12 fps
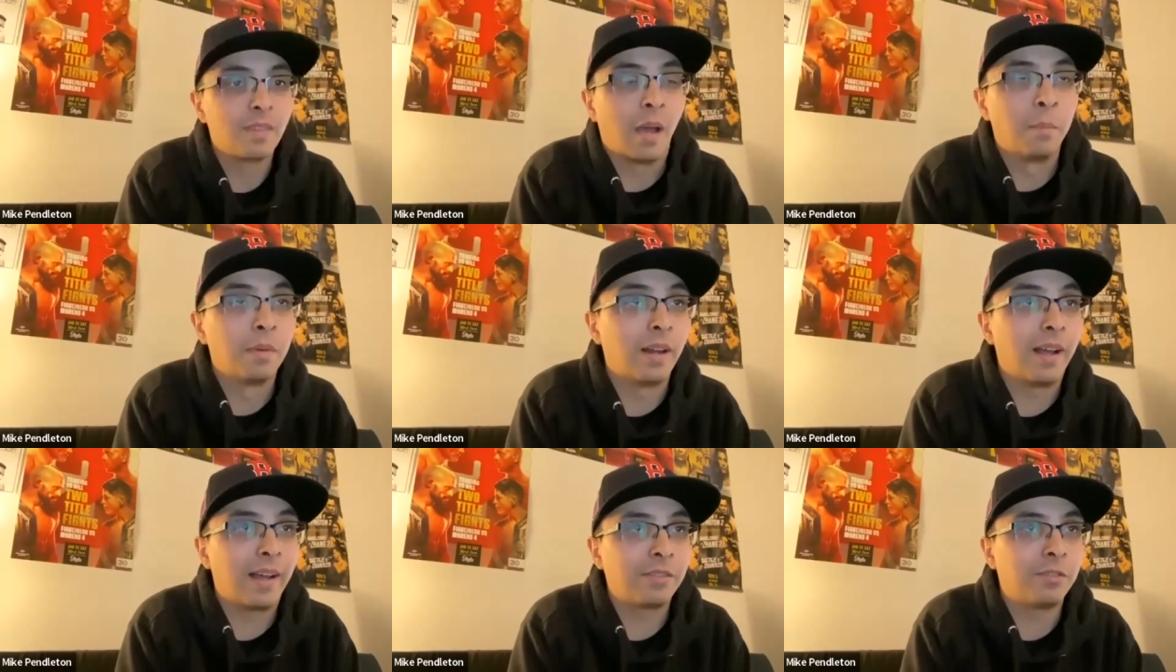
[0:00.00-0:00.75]
I'm going
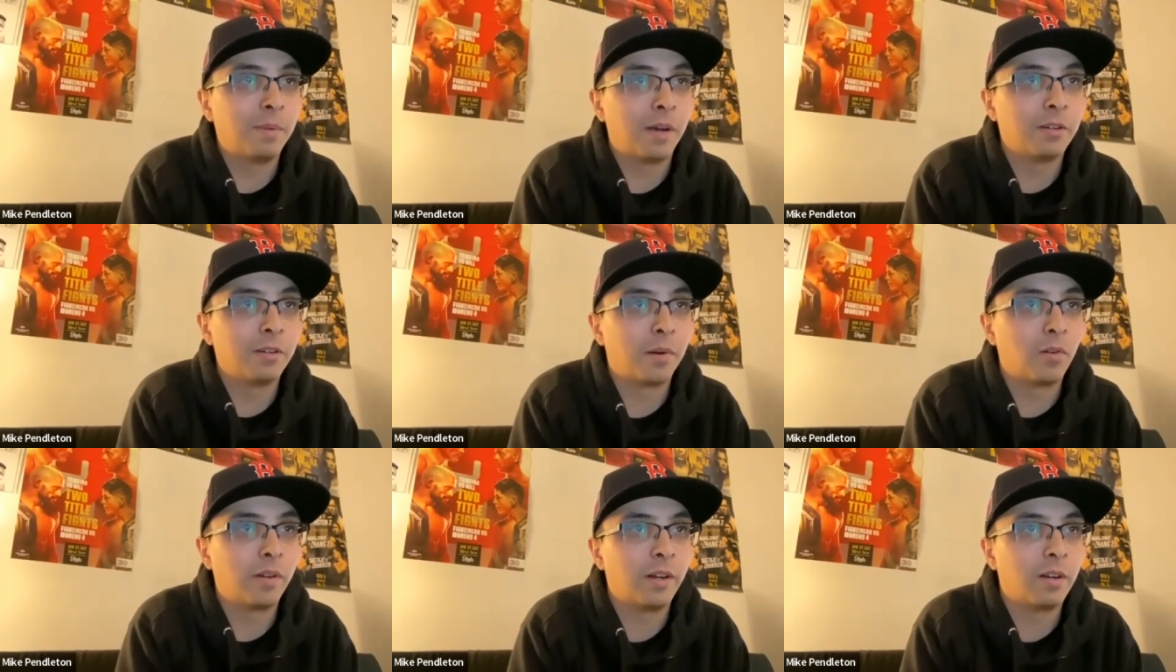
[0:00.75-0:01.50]
to ask you about your
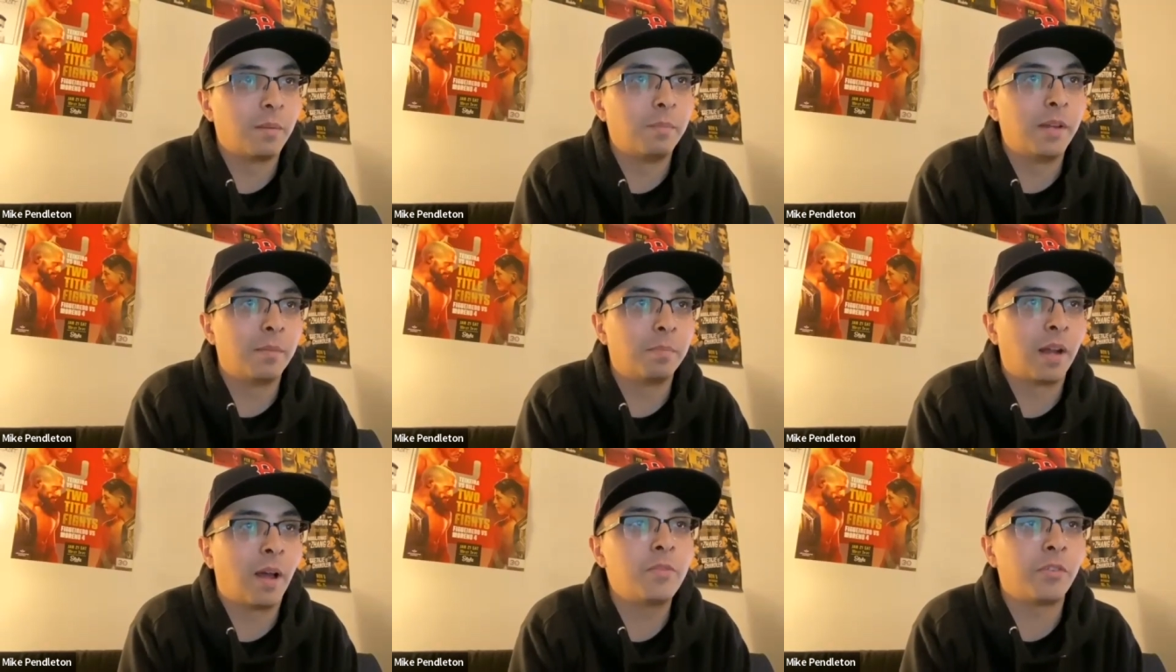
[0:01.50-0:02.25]
opponent here in a minute,
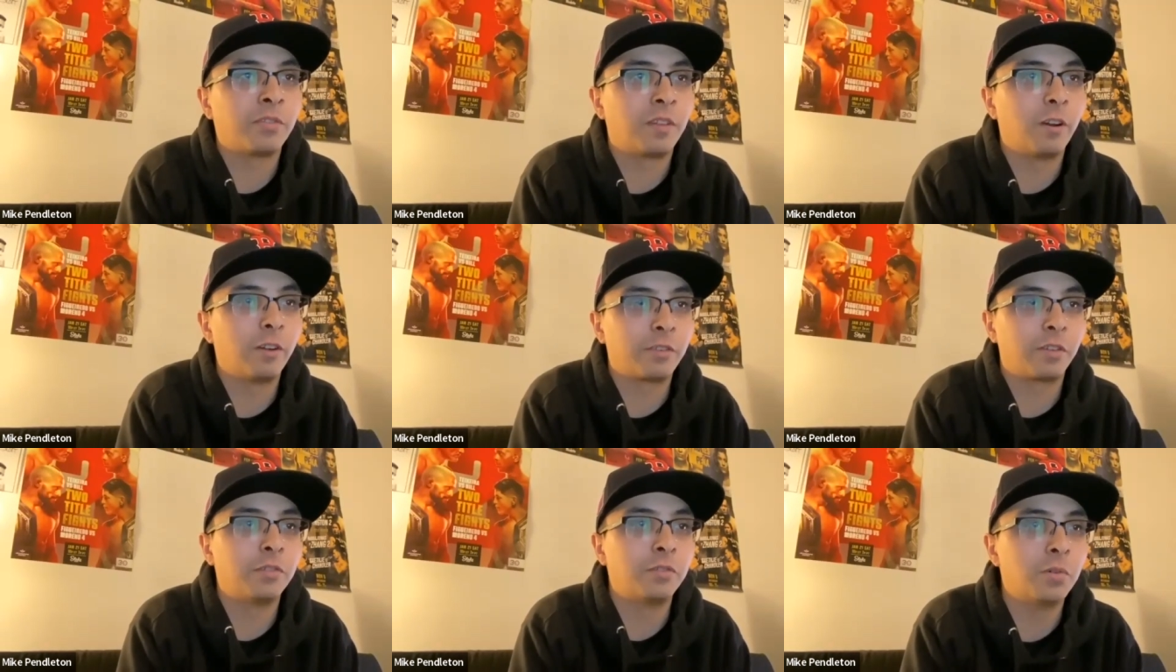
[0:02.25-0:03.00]
but I'm just curious
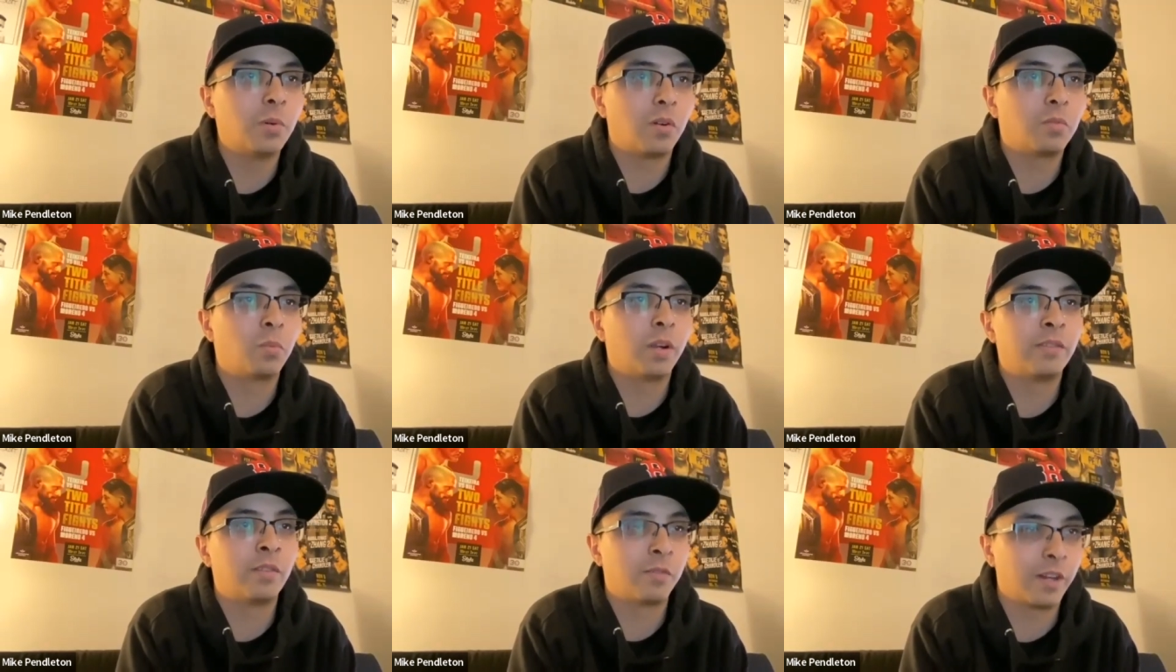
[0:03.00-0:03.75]
because you do own
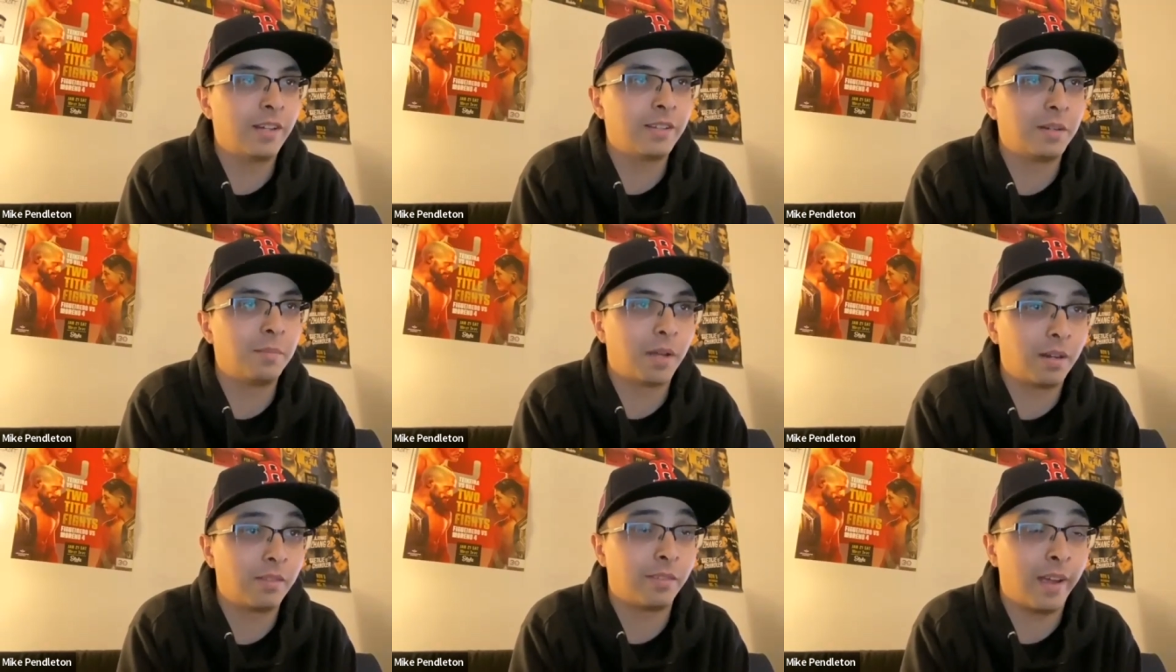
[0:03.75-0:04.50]
wins over Anthony
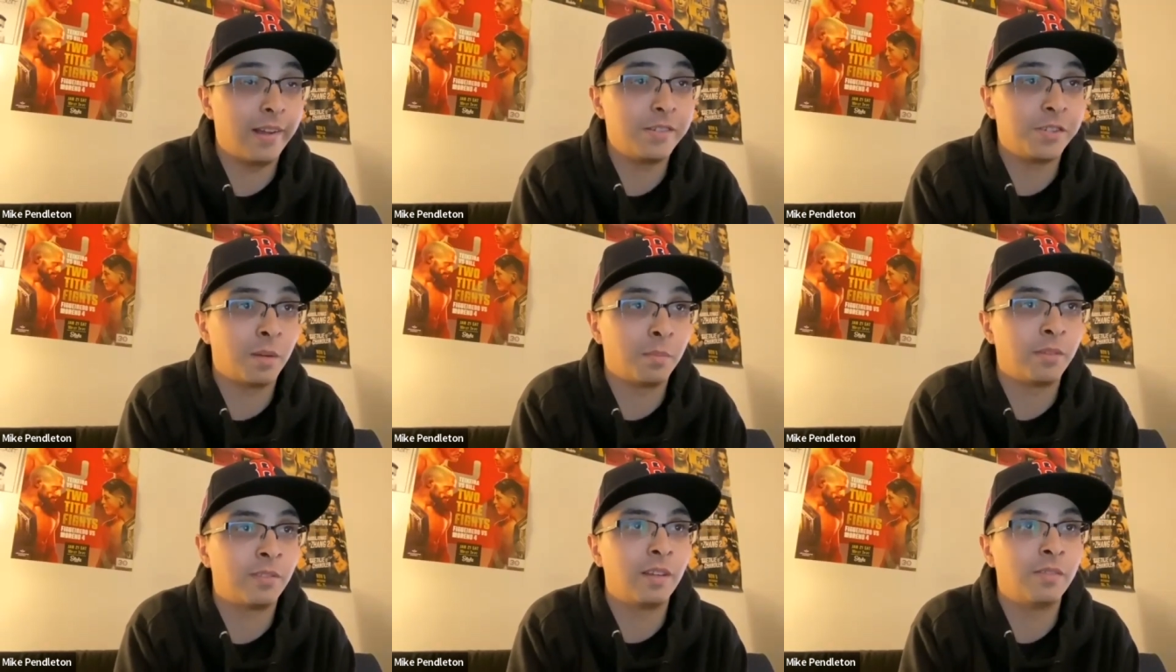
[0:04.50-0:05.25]
Pettis and
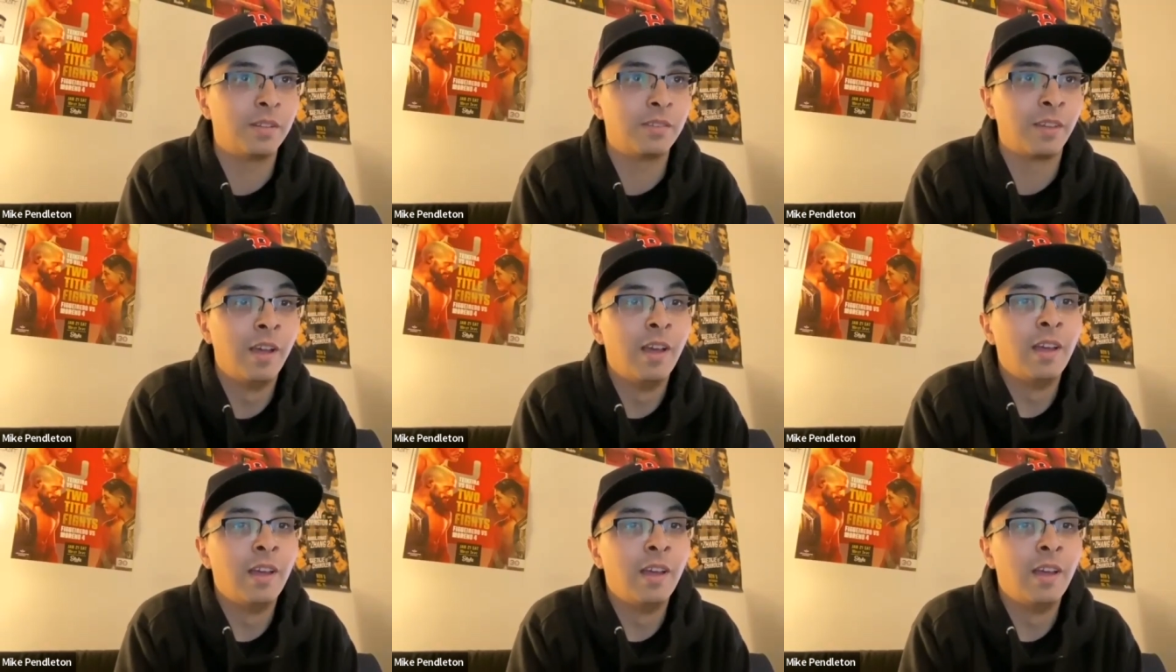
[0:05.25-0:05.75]
Jeremy Stevens.